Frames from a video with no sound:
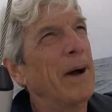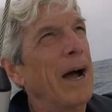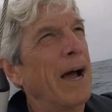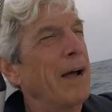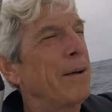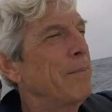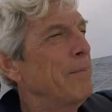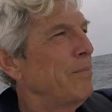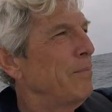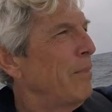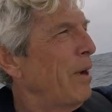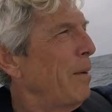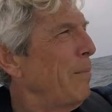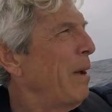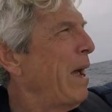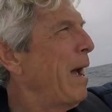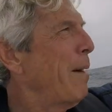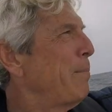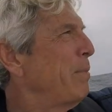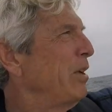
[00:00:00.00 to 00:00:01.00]
I'm I'm
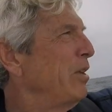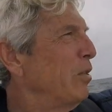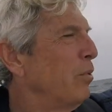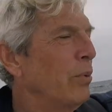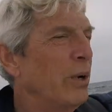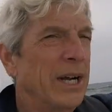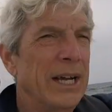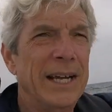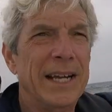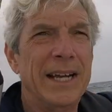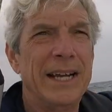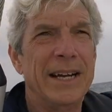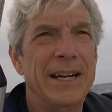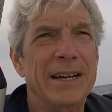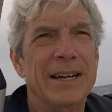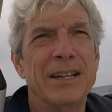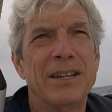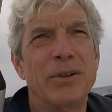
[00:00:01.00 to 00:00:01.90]
happy the way uh,